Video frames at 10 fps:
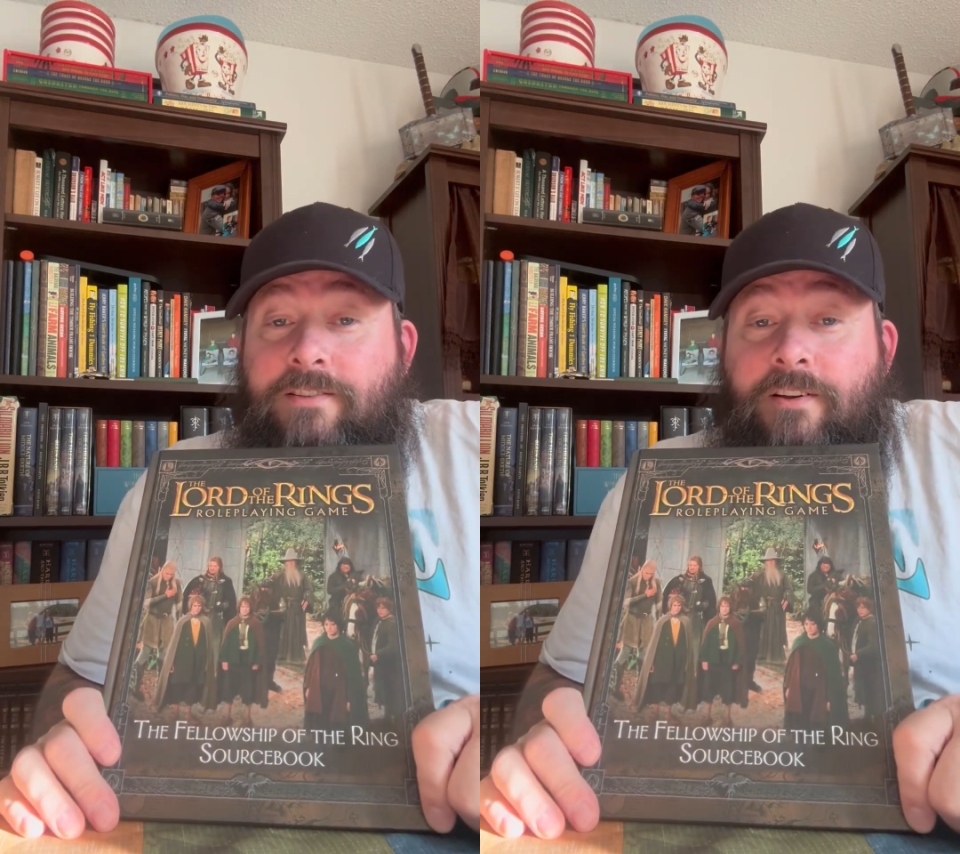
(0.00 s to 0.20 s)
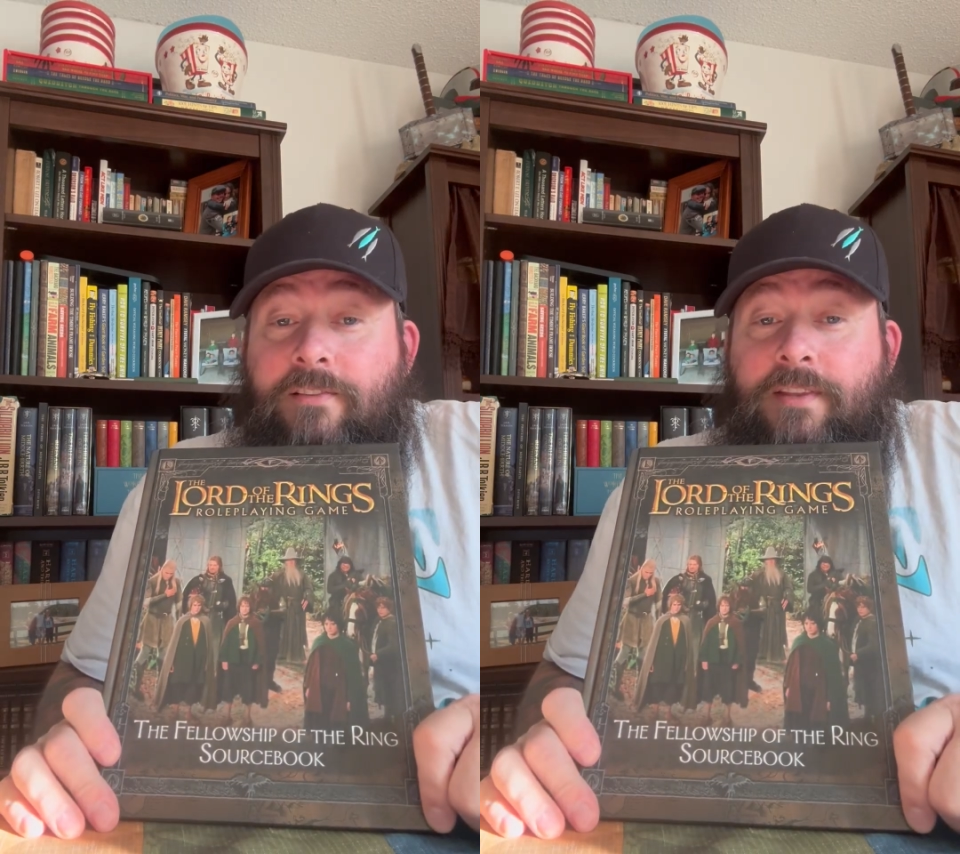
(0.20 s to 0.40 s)

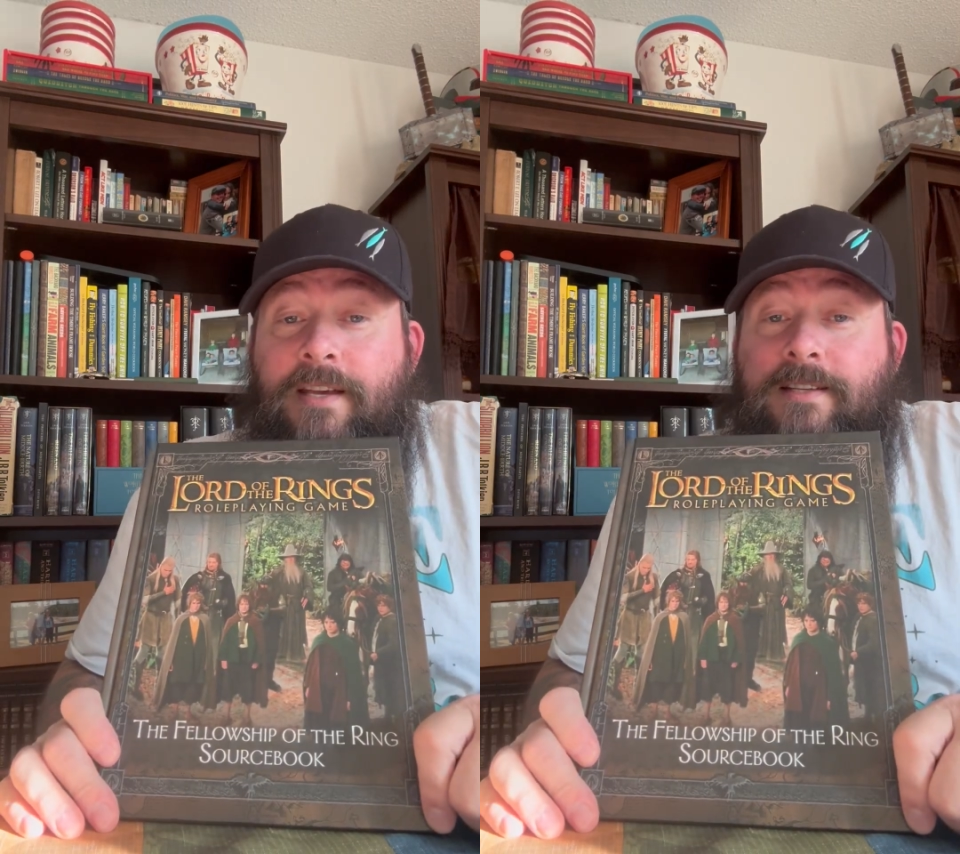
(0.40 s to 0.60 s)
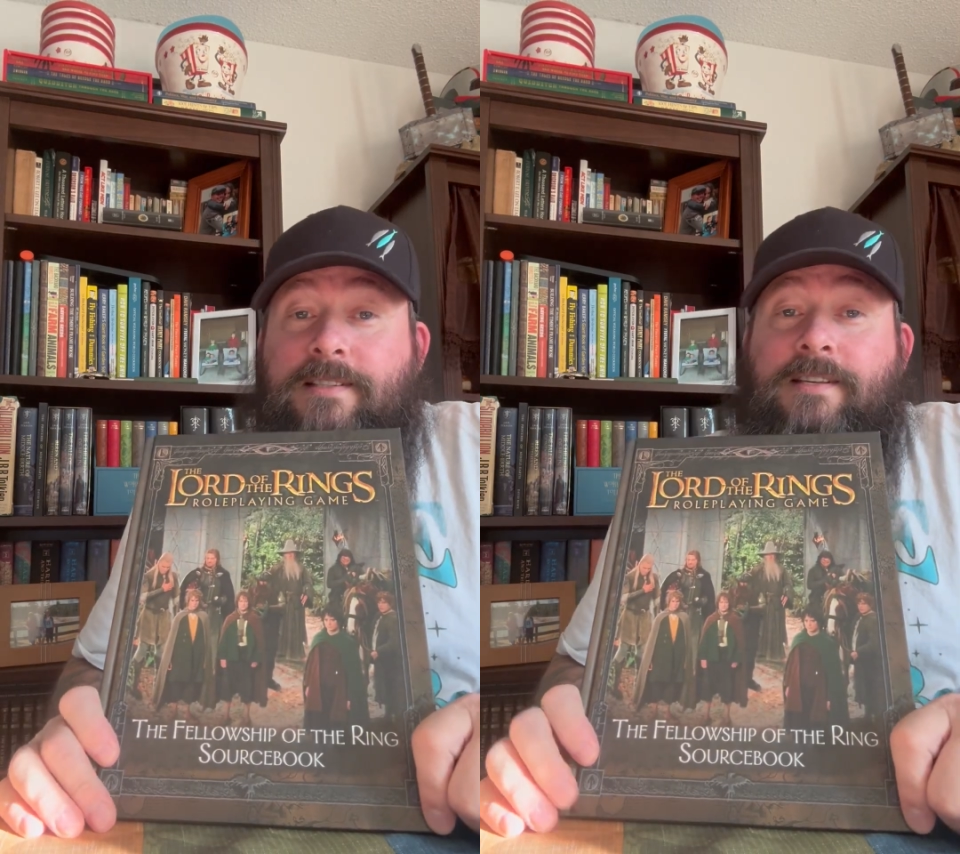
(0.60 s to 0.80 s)
on
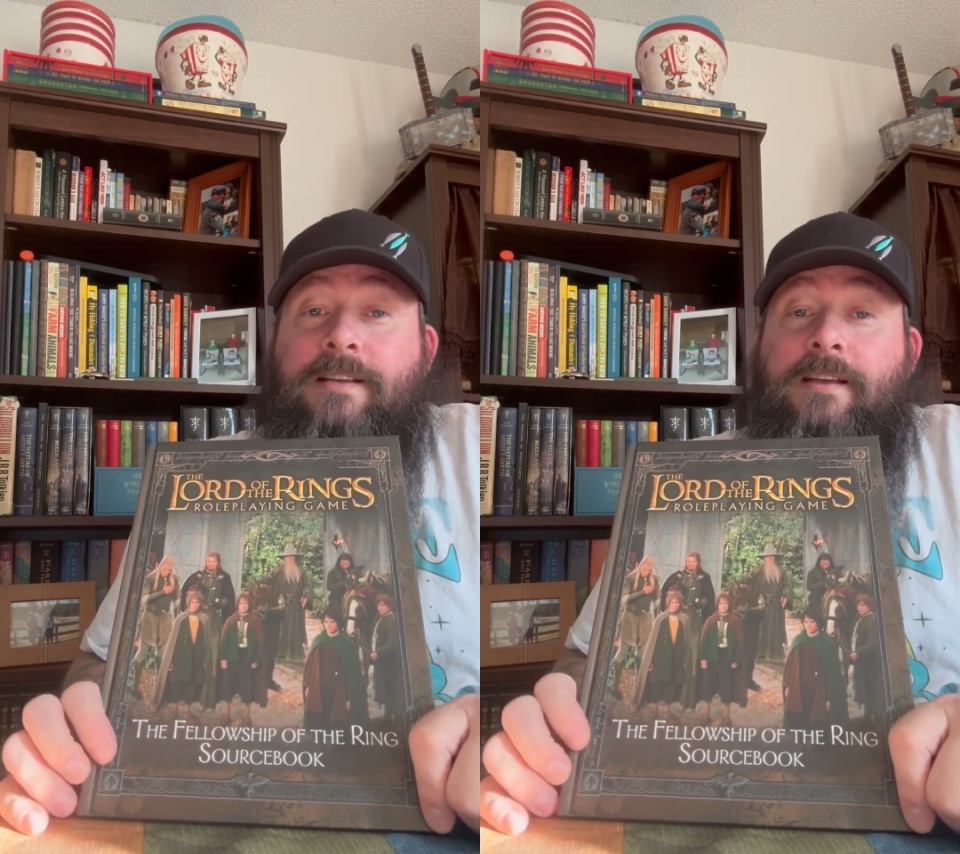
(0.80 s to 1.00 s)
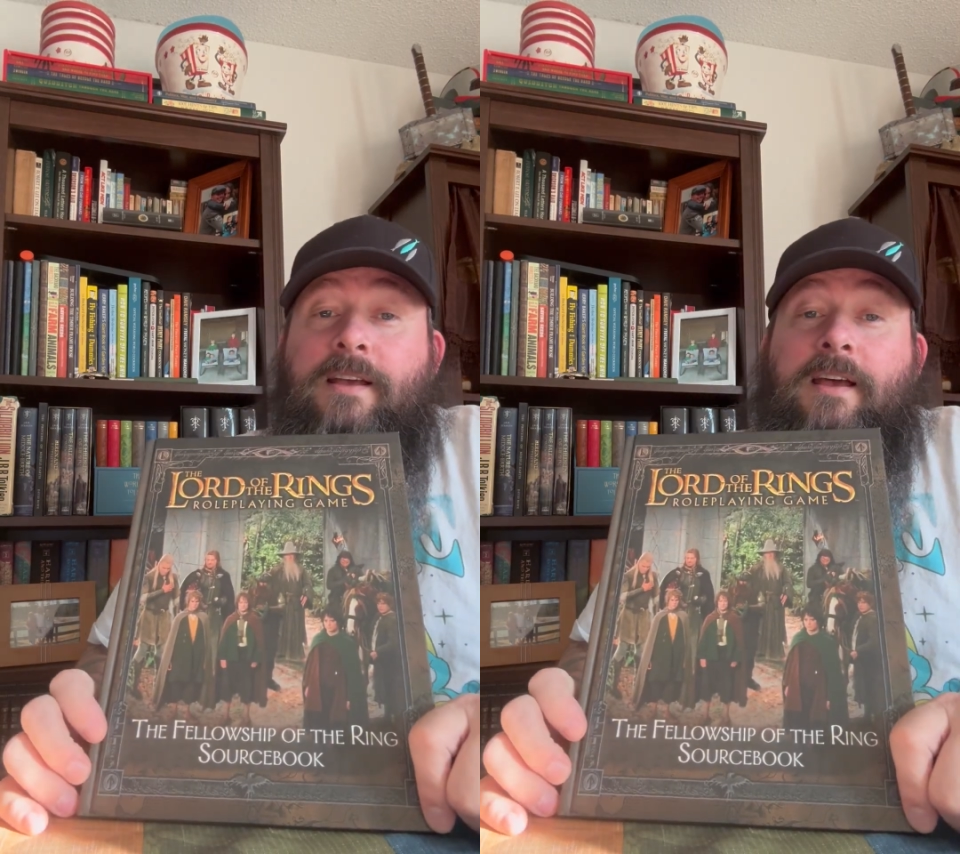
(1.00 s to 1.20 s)
this,
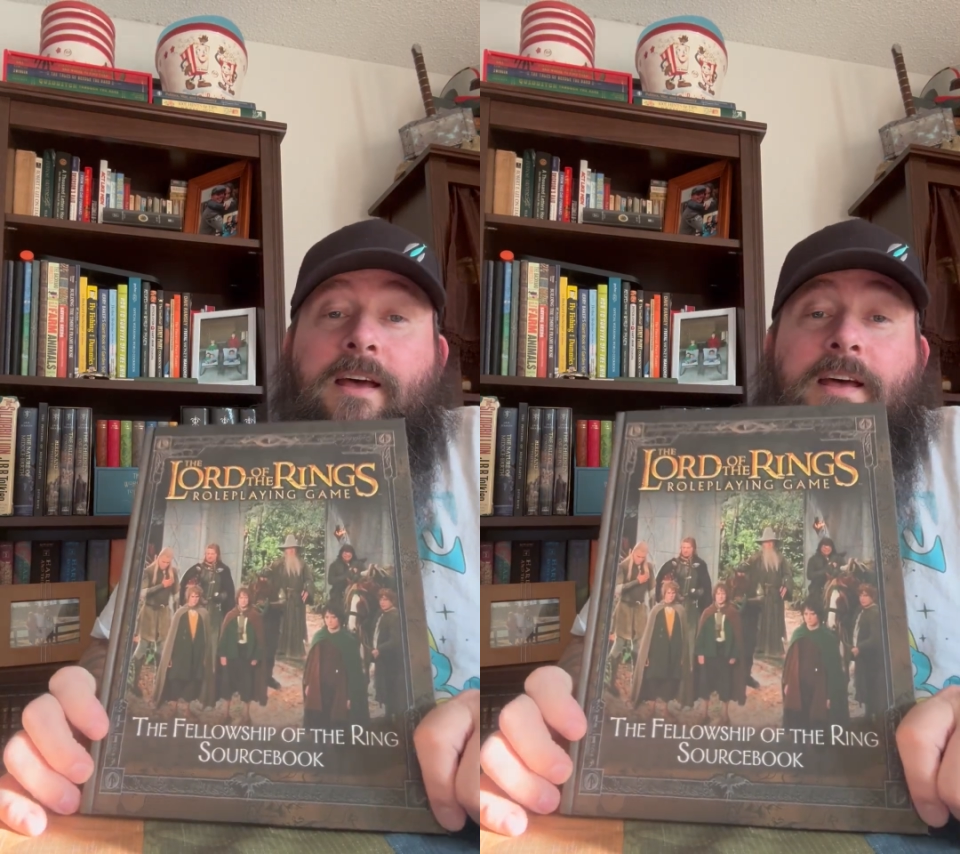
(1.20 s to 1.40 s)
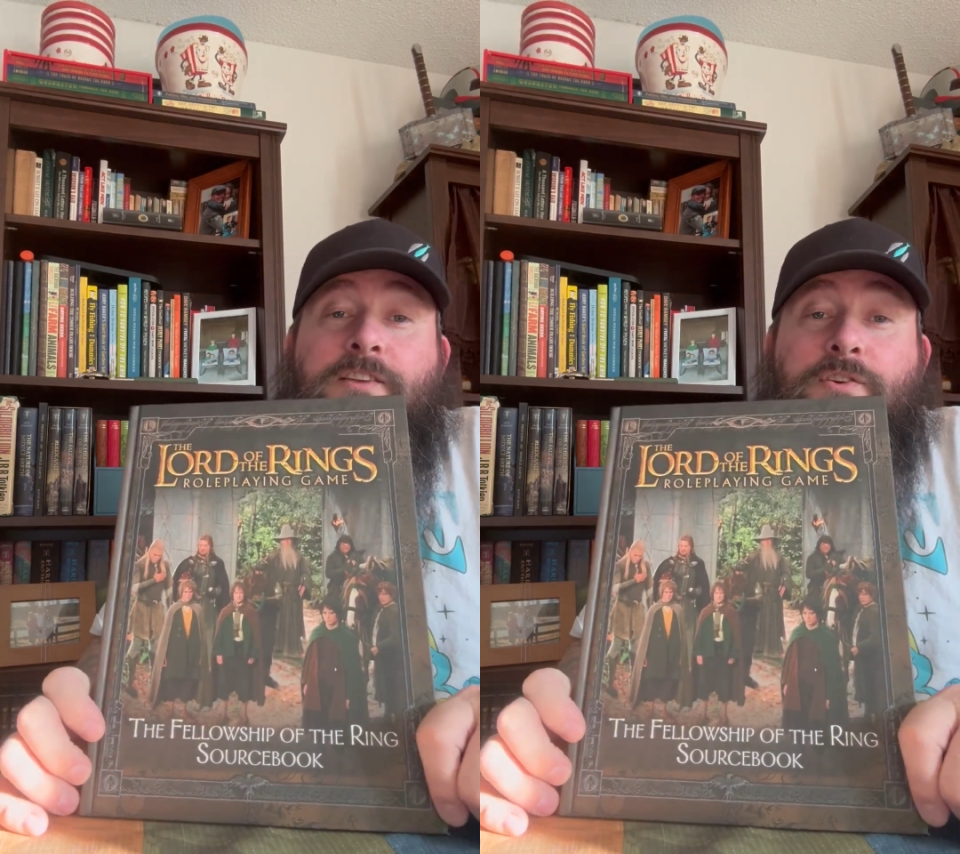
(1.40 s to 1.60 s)

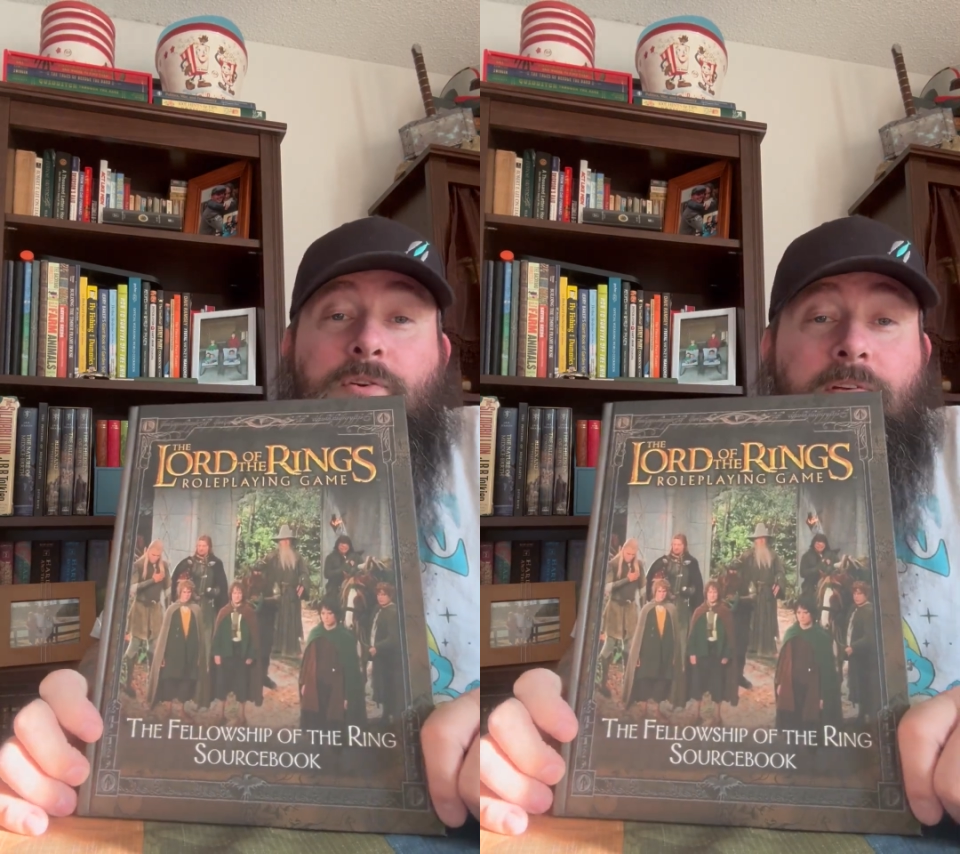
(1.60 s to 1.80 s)
you